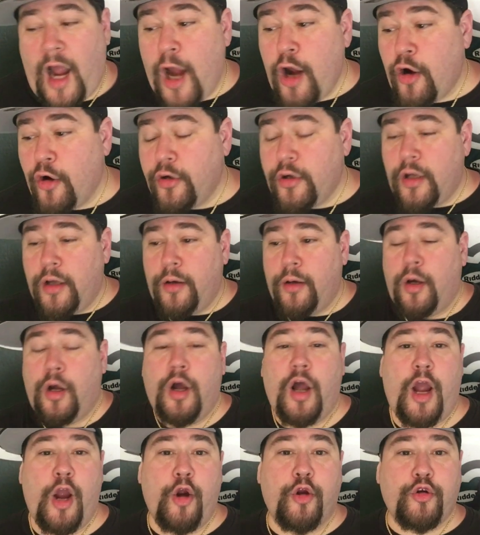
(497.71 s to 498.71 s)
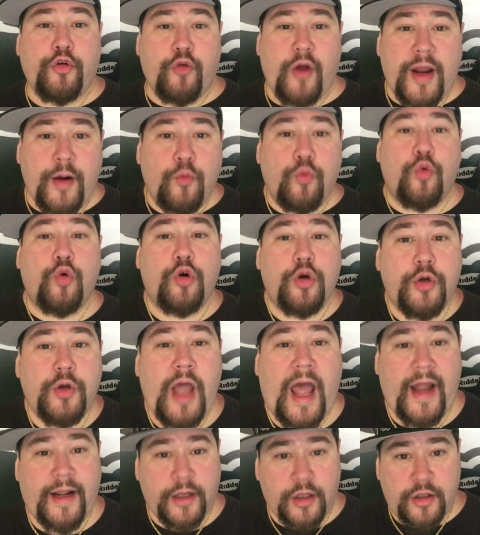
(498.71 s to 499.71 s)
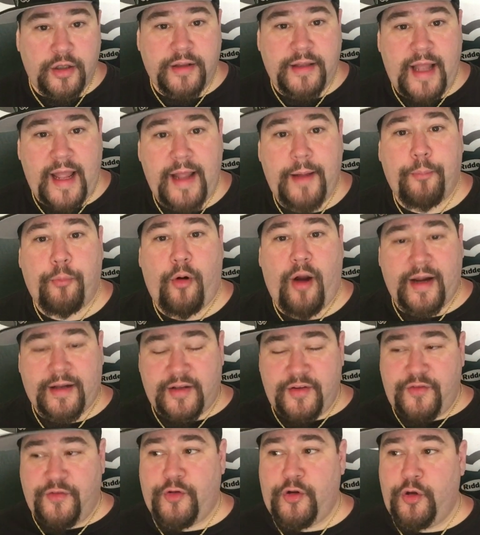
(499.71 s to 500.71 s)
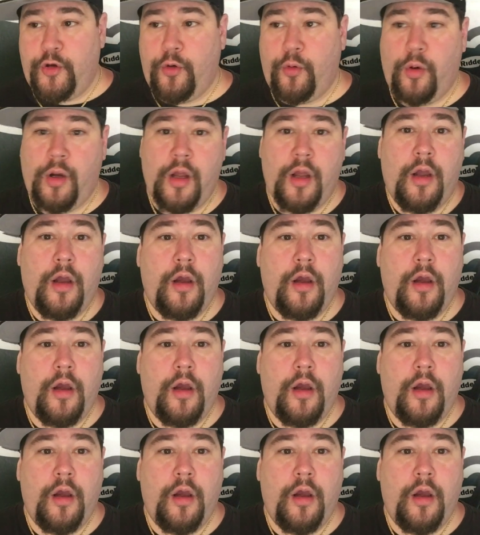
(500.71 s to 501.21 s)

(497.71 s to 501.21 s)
I heard Greg Ward had a good day at practice too.